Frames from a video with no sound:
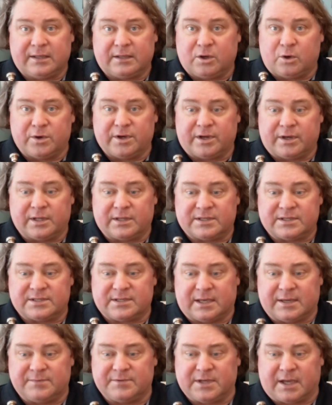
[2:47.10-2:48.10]
going on at the
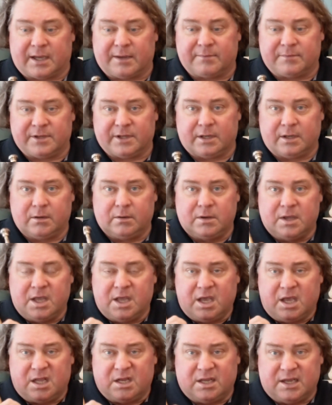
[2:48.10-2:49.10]
same time, and
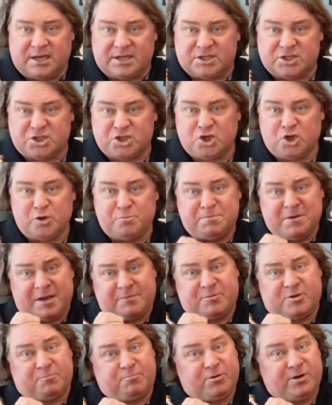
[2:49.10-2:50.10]
you got to scoop
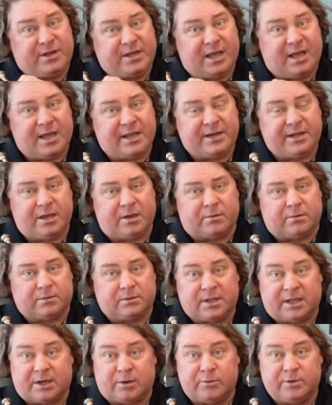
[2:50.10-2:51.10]
up to a pretty high note
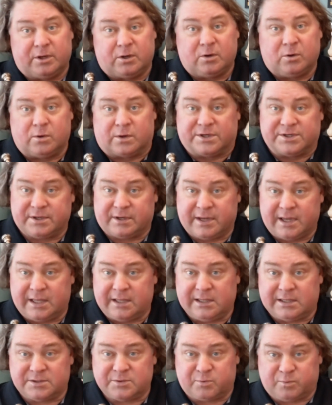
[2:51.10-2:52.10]
like a real horse.
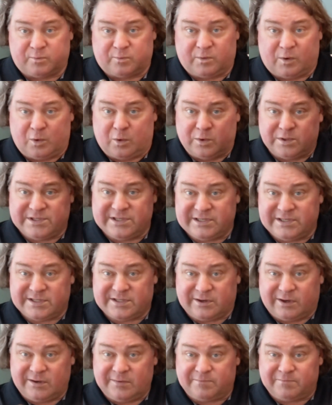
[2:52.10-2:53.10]
Okay. Yes. Horses
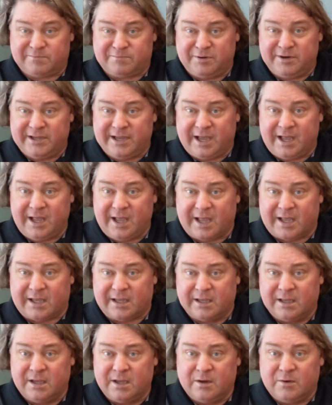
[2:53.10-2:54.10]
start pretty high
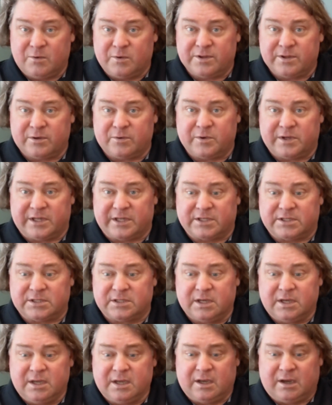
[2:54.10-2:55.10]
with their whinnies.
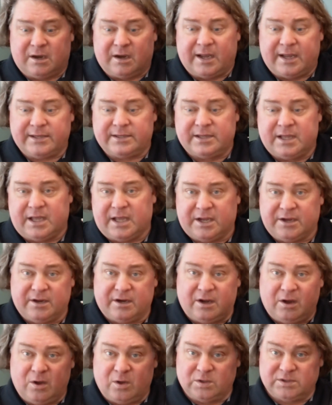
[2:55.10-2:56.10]
All right. And
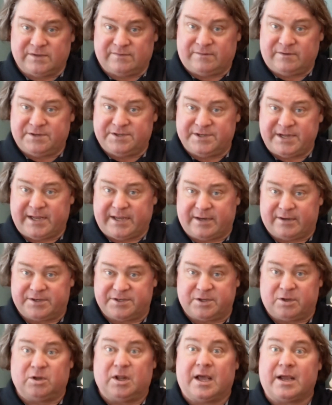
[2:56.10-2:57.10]
you're going to hold it for a second or
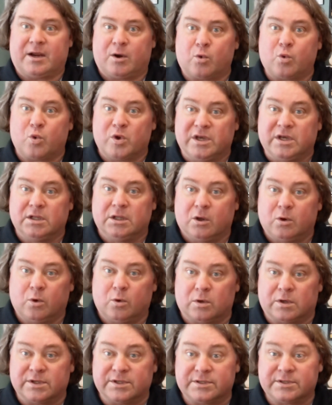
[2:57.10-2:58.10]
so like a real
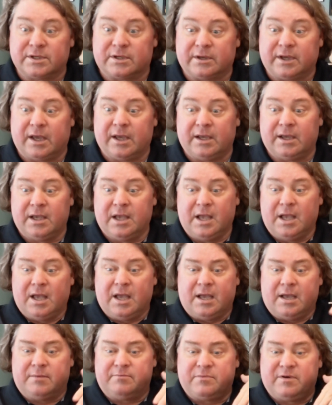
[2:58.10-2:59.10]
horse. Okay.
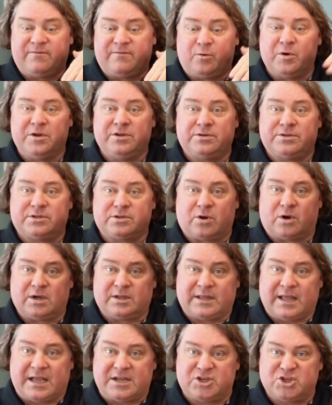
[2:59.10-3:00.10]
Before you
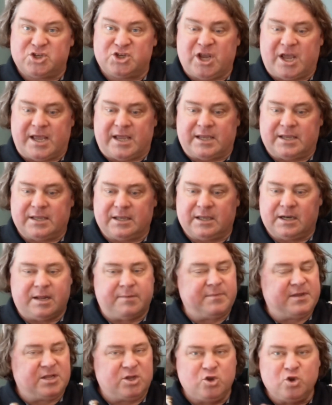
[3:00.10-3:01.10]
start that shake. And
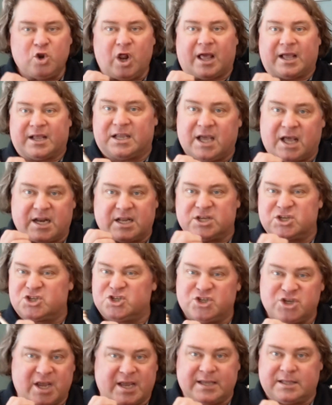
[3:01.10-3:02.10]
I mean, you got to
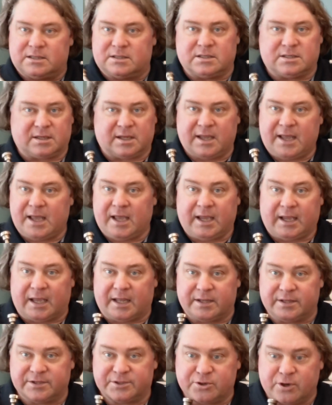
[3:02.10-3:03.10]
shake the heck
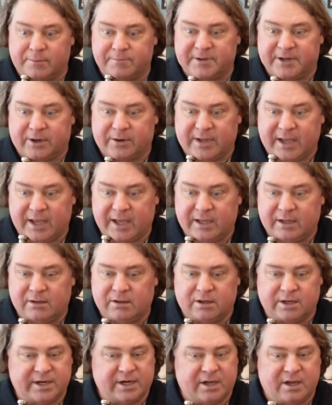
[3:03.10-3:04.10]
out of the trumpet. Okay.
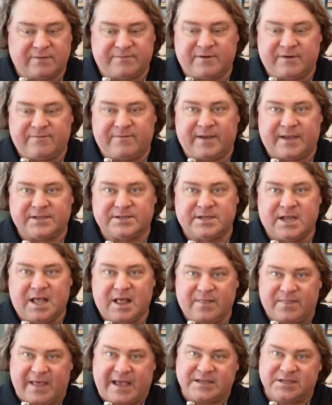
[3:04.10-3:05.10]
On and off your face.
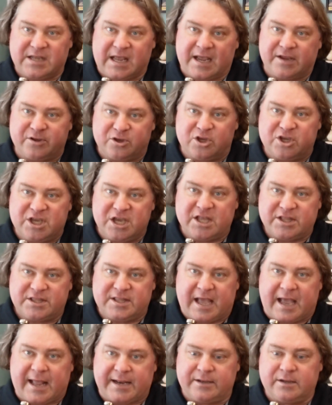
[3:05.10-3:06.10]
That's how you get
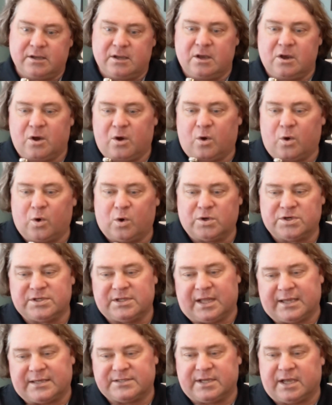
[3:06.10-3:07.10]
that
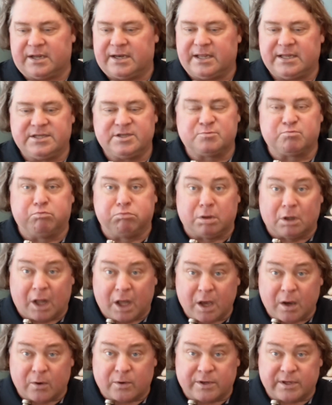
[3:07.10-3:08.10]
horse-like sound, and just
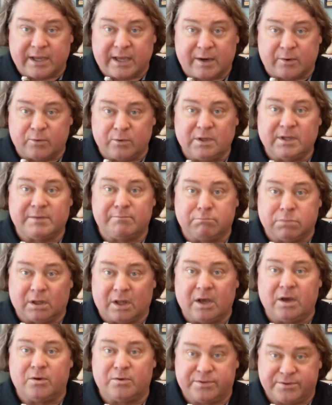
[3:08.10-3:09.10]
blow. You got to really
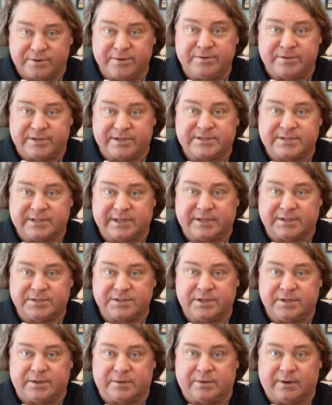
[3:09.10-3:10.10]
blow through this thing
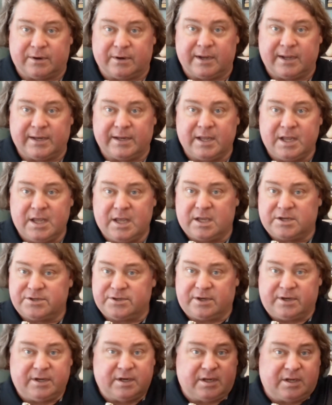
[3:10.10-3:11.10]
too. All right.
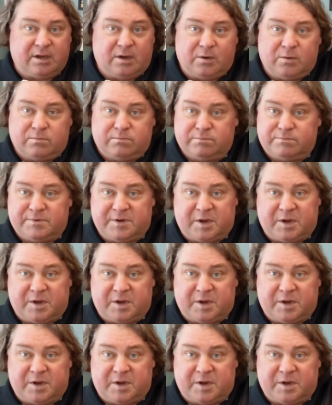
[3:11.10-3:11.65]
So you're going to go,